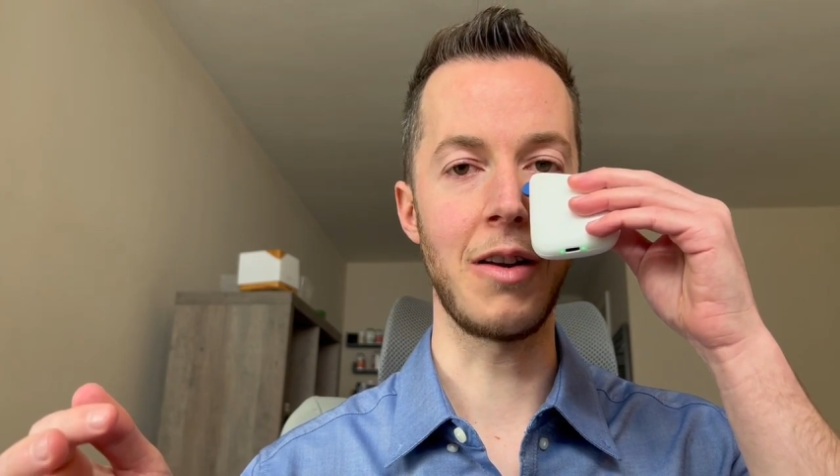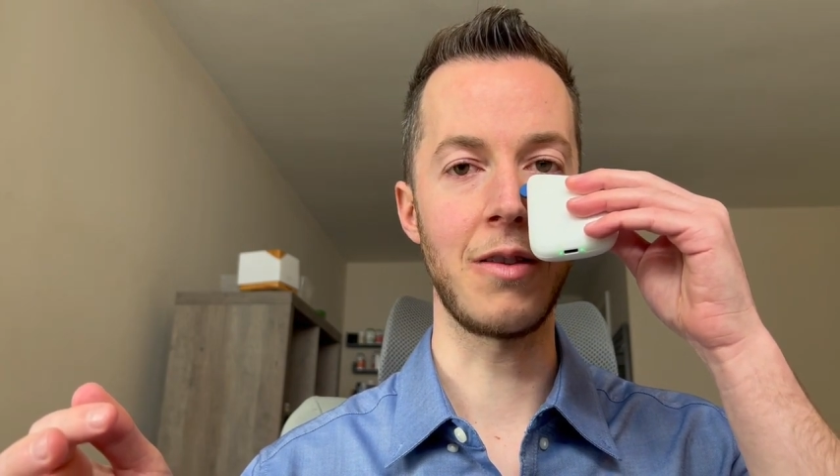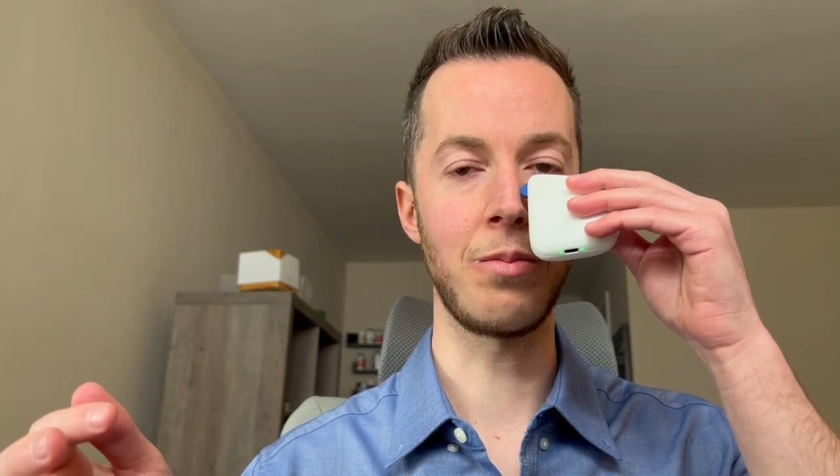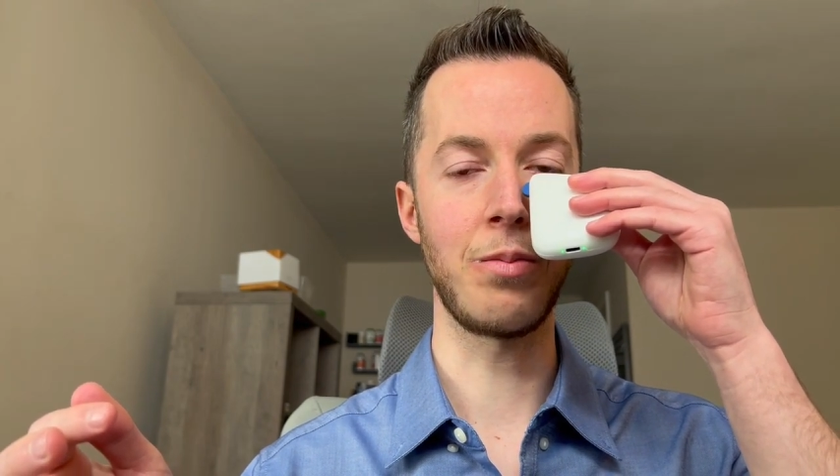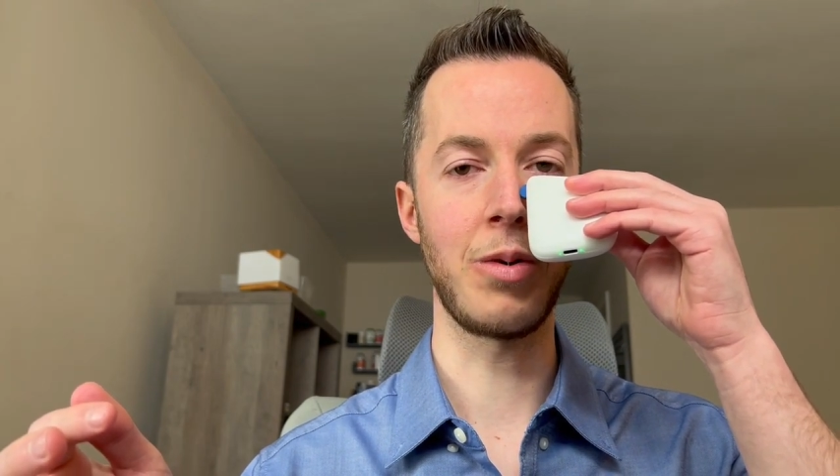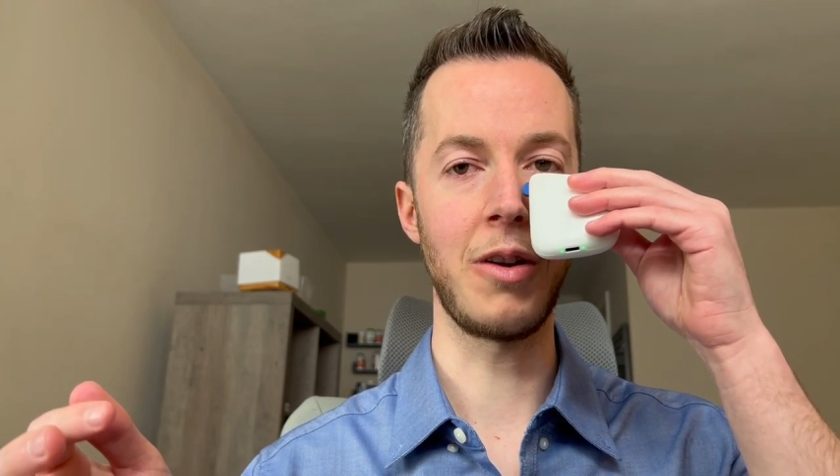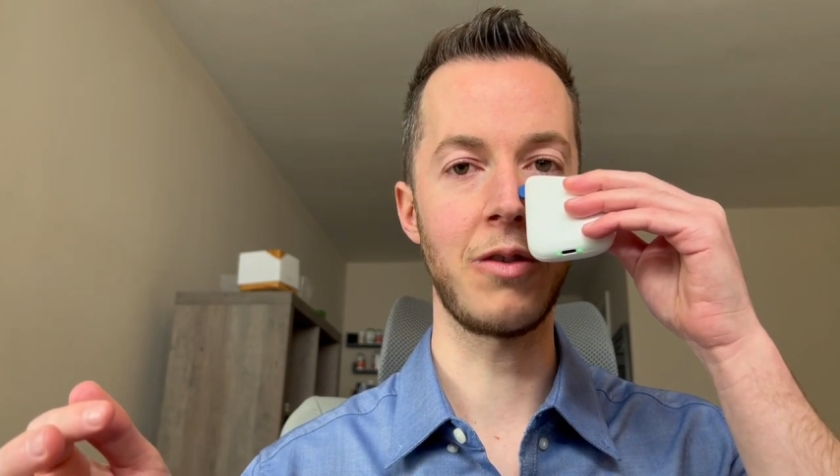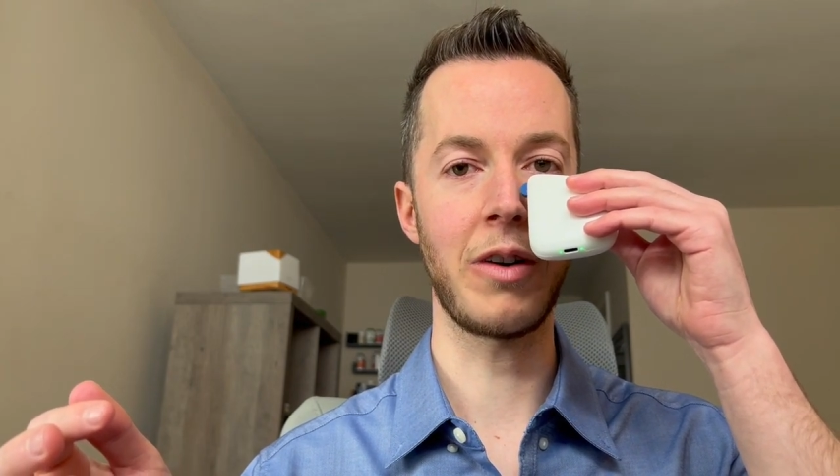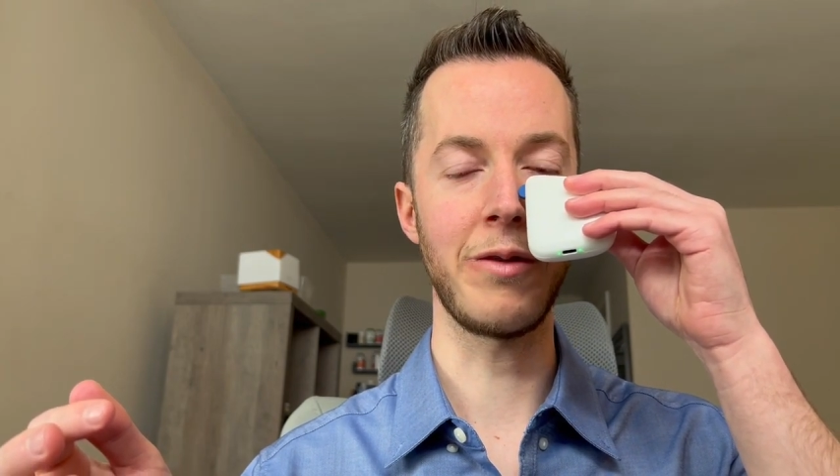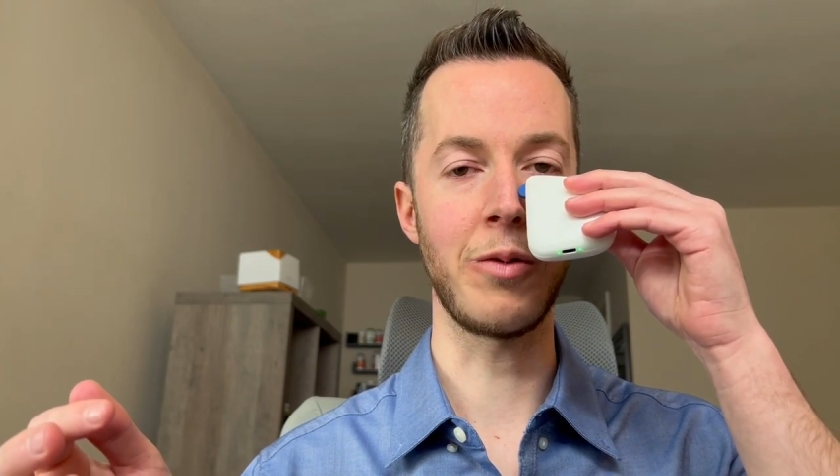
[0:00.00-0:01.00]
It's pretty
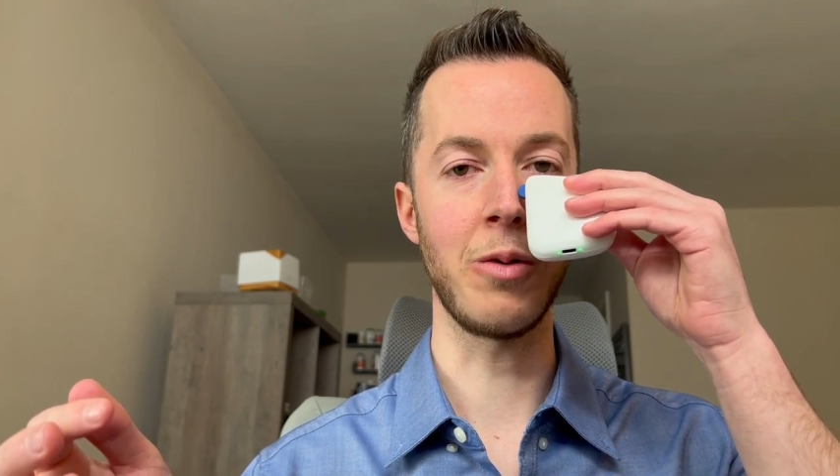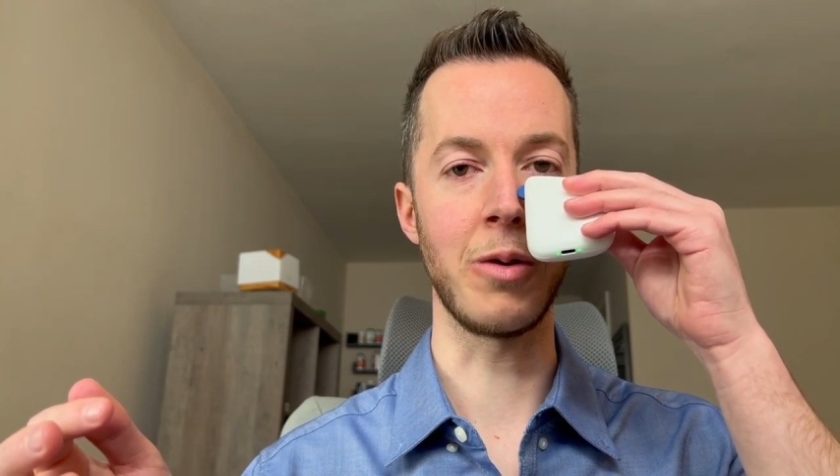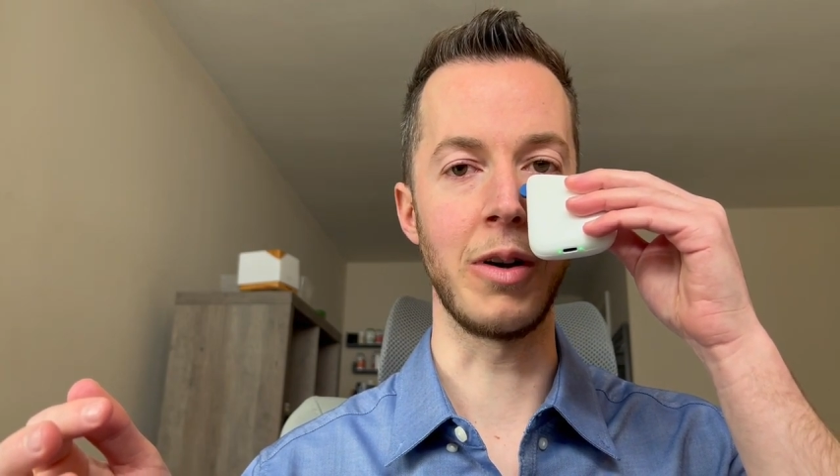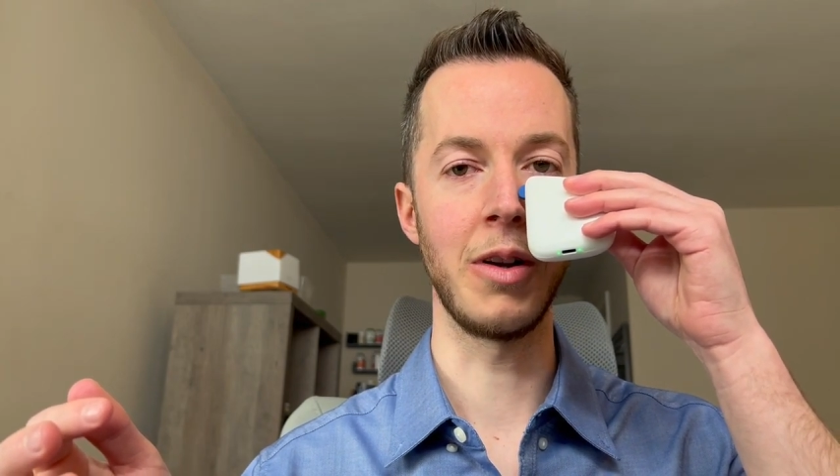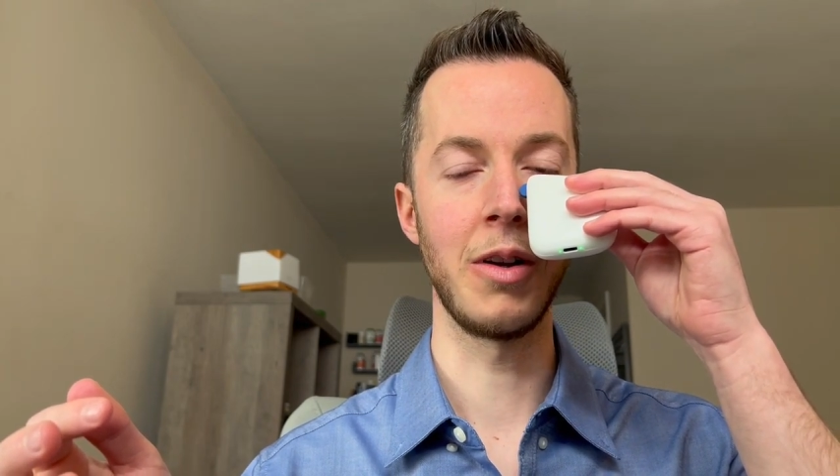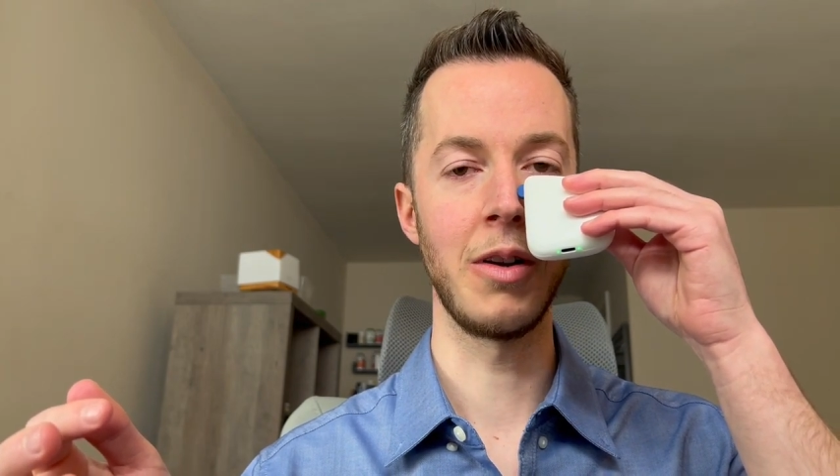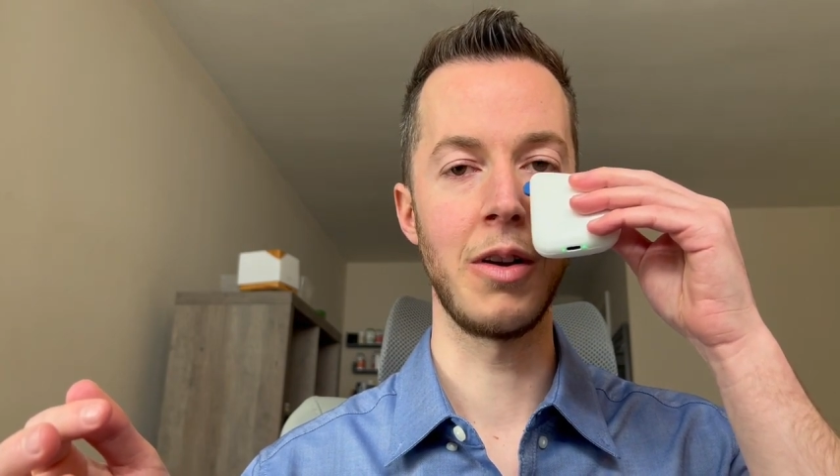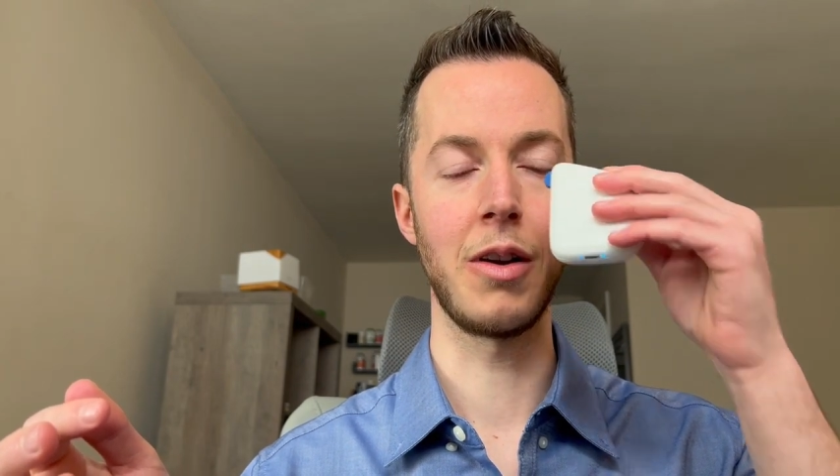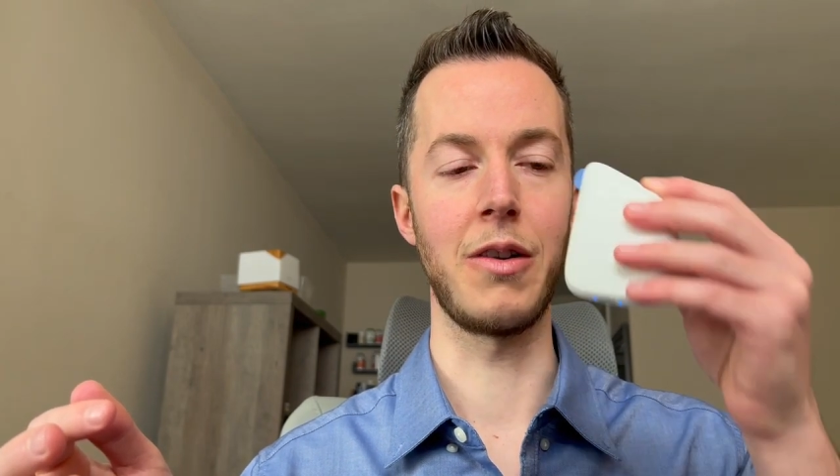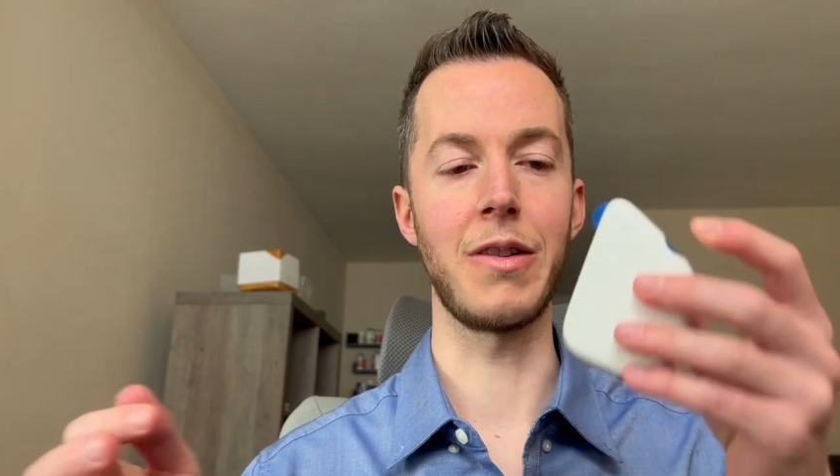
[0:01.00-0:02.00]
straightforward.
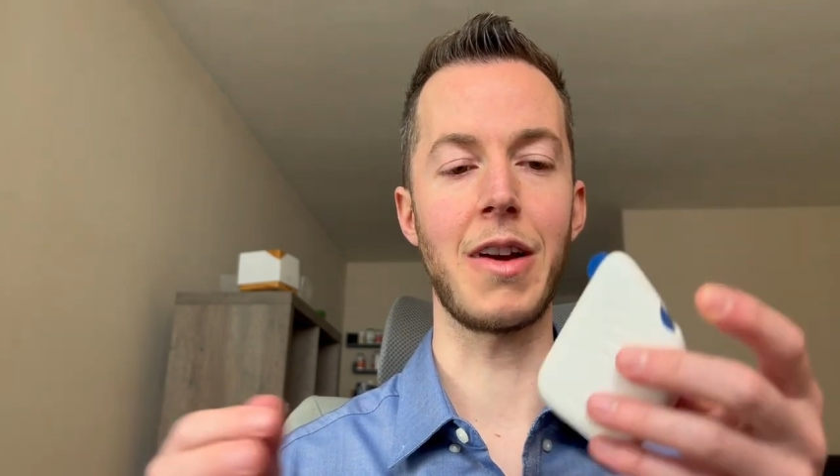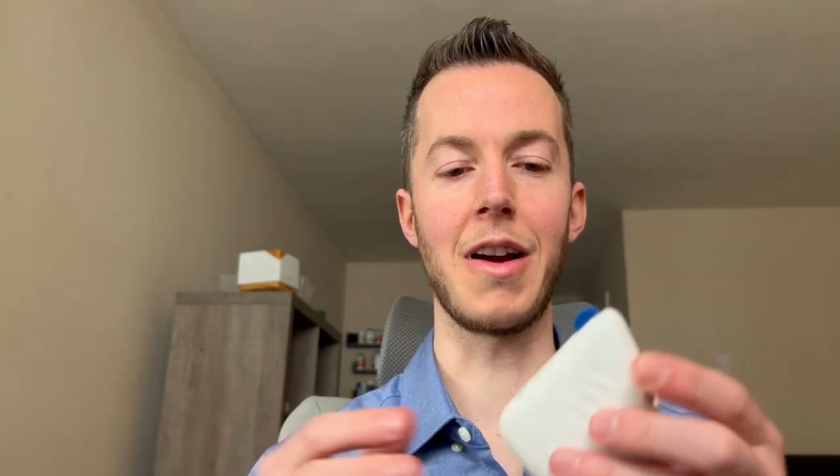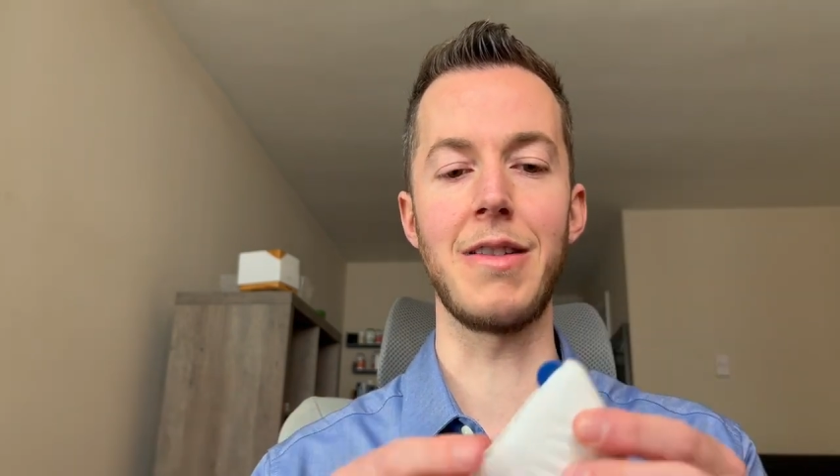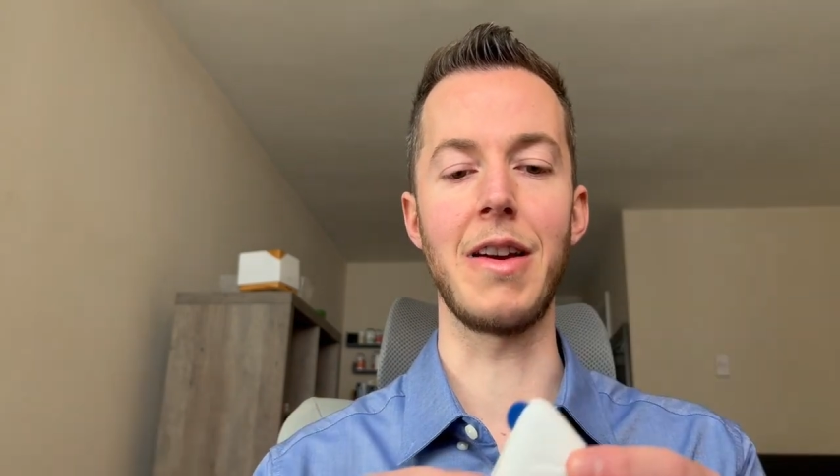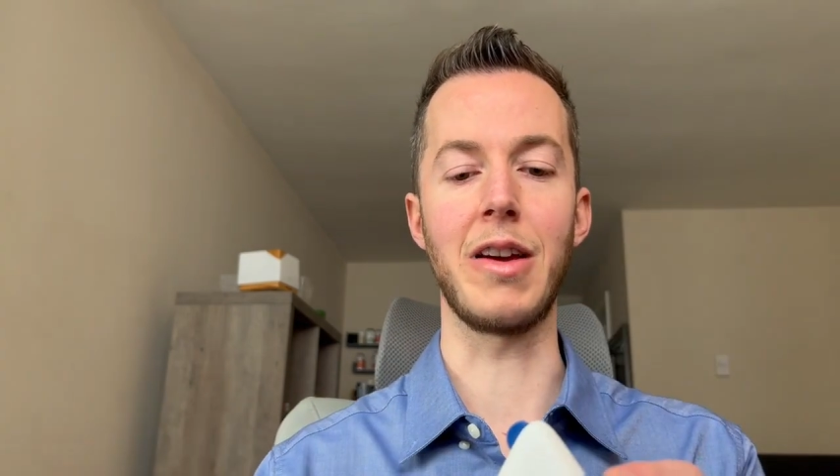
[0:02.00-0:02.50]
Just got to take